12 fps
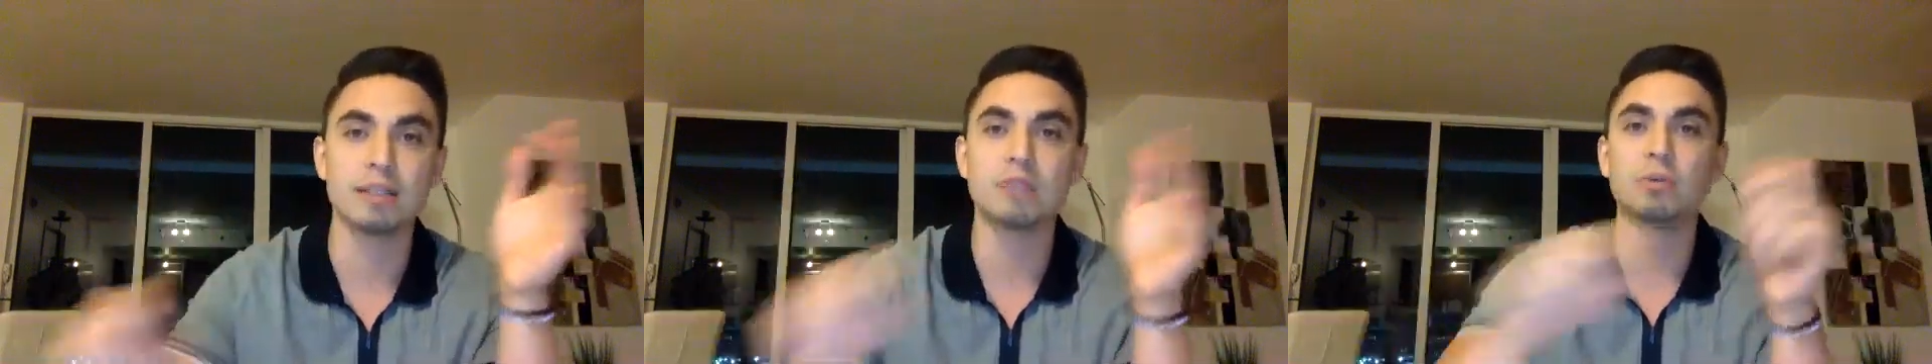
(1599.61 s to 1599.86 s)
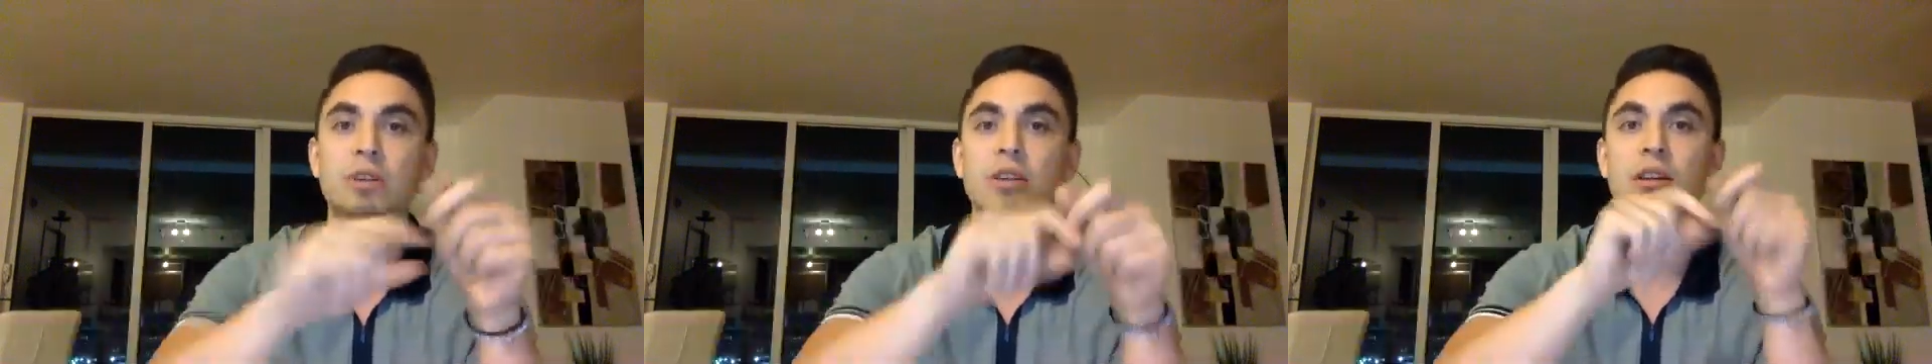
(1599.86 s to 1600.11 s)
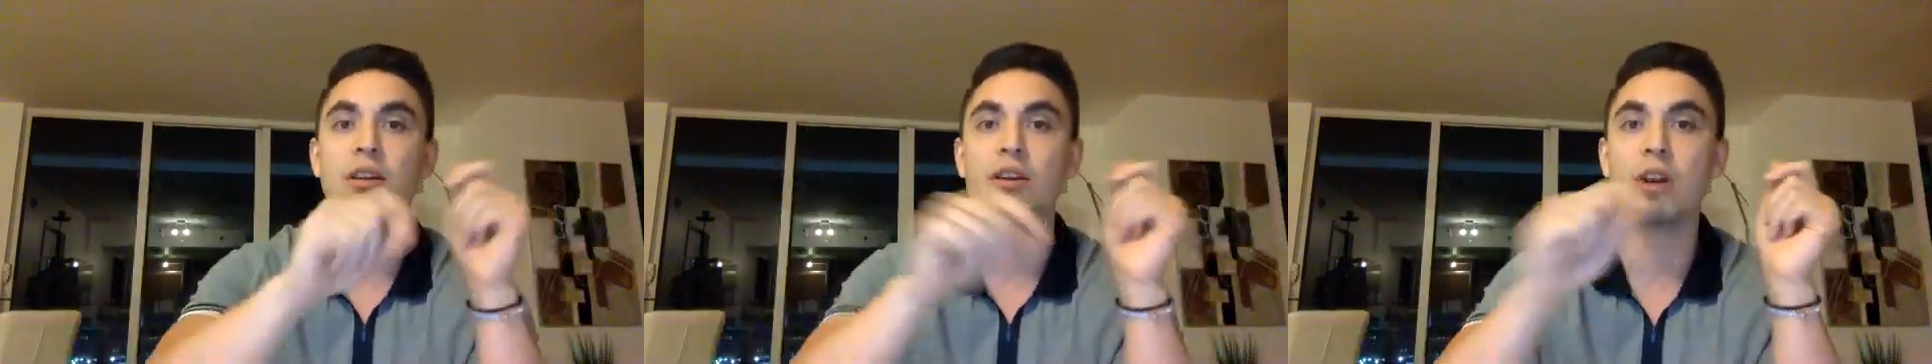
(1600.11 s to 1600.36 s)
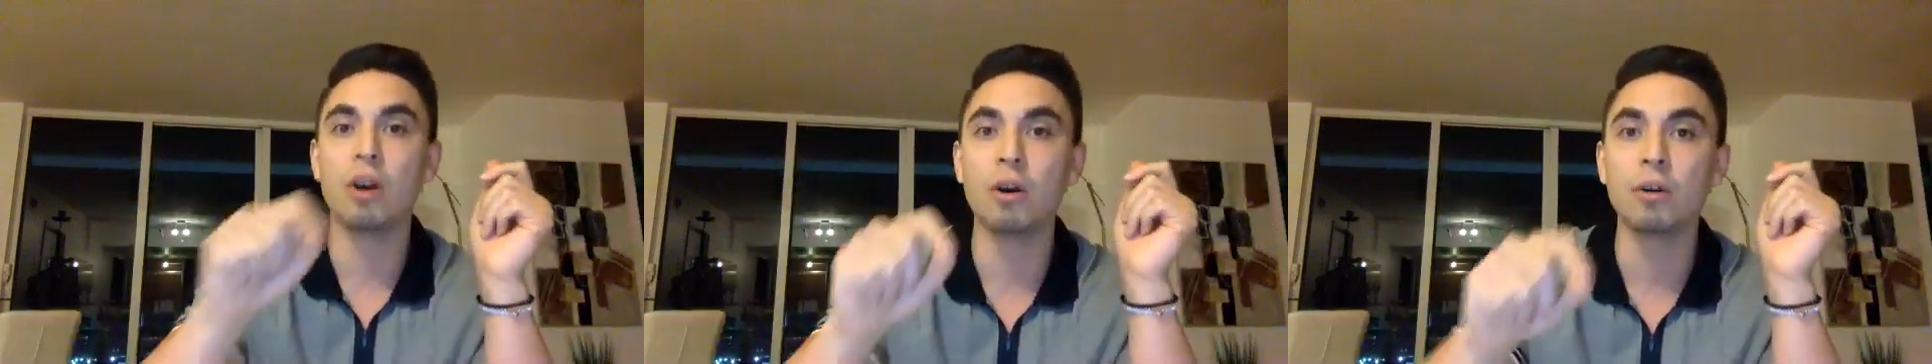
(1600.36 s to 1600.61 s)
That's why you need to
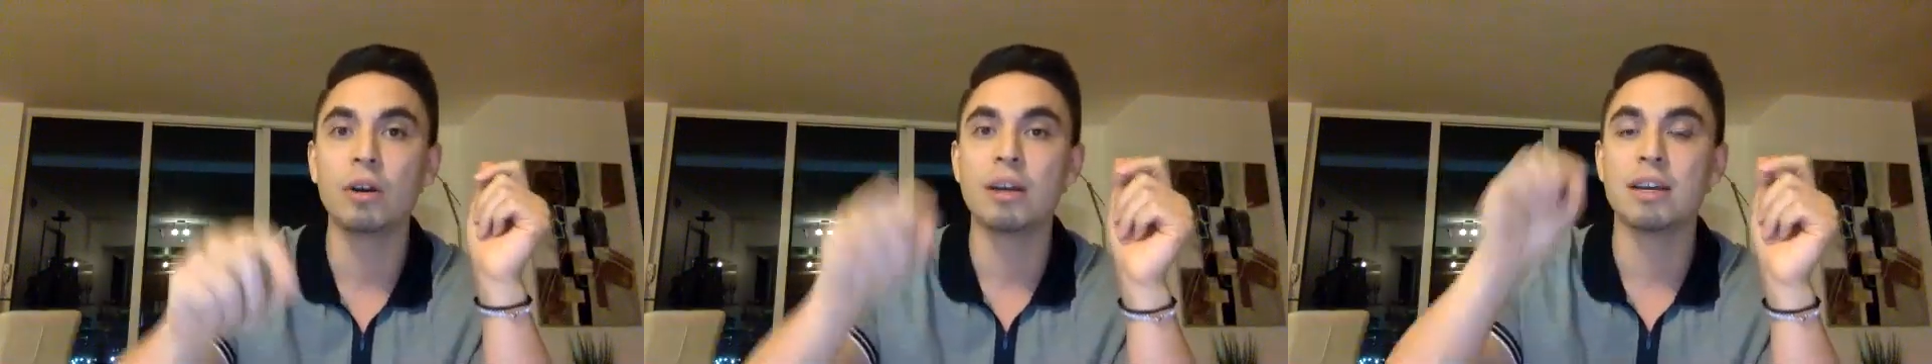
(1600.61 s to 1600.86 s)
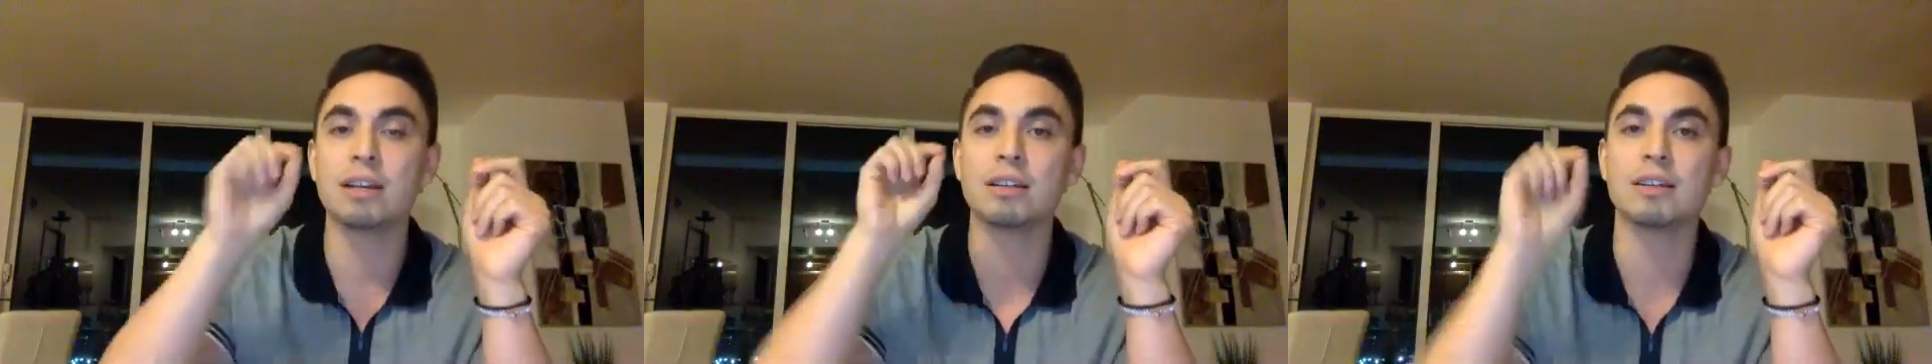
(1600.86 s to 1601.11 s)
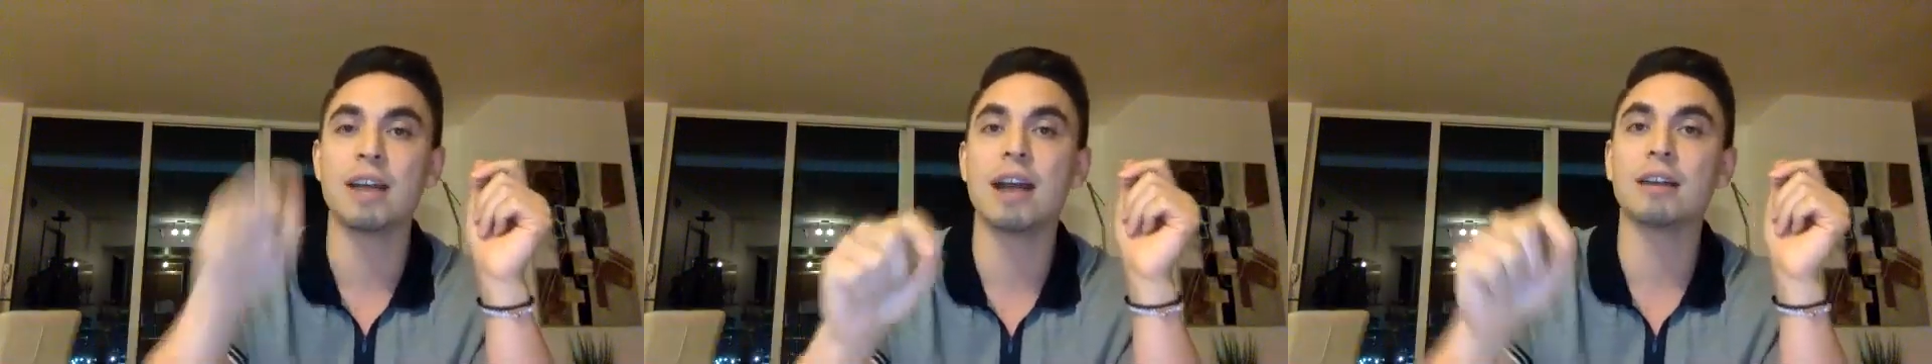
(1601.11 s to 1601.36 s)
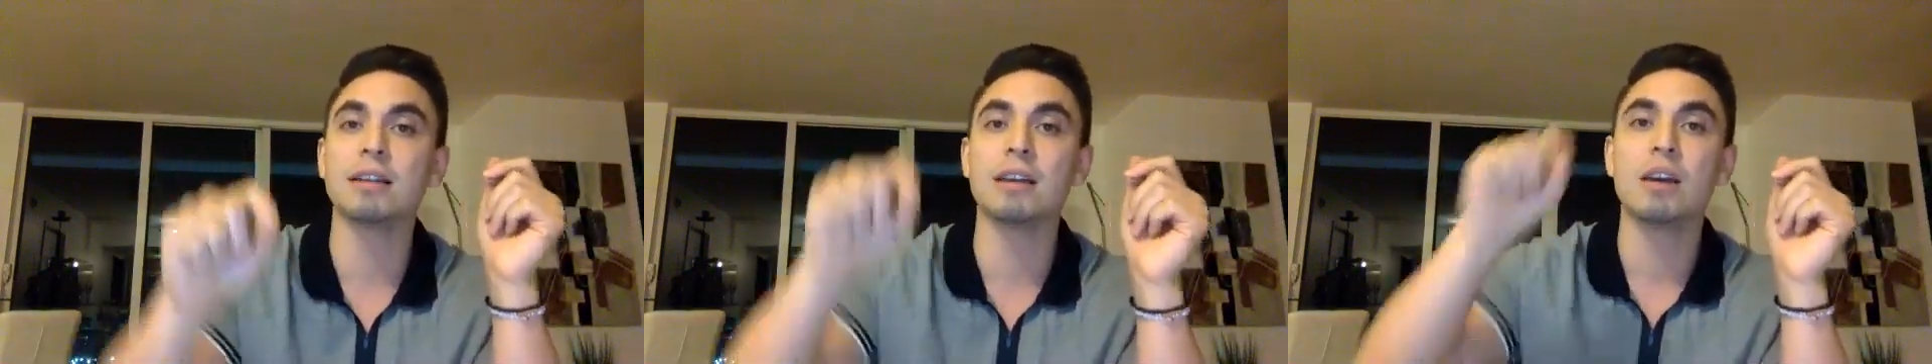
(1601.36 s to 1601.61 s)
know
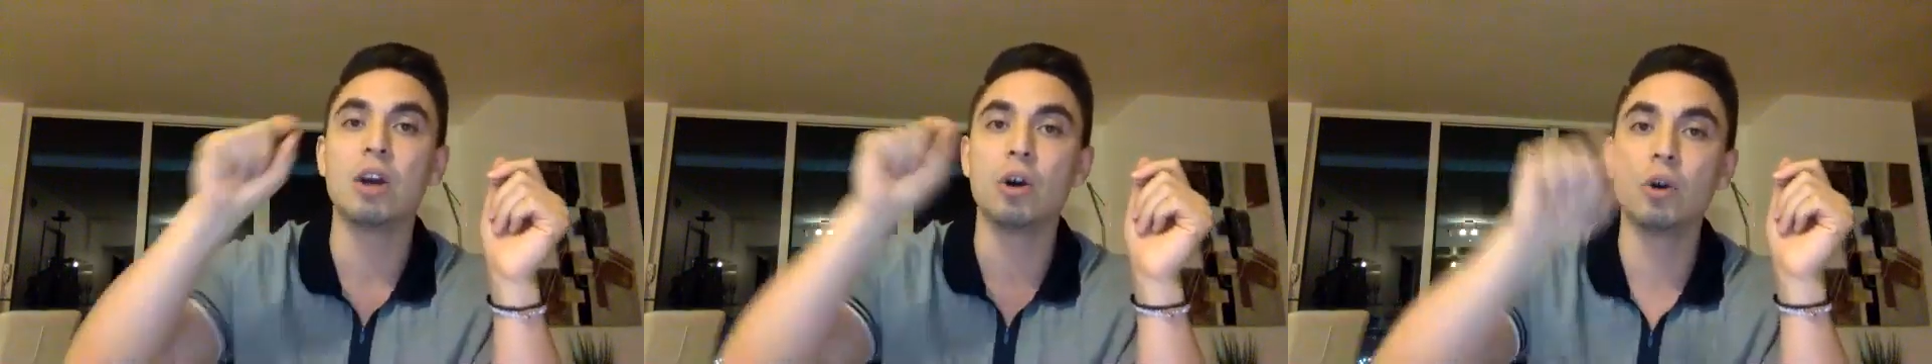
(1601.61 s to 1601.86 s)
exactly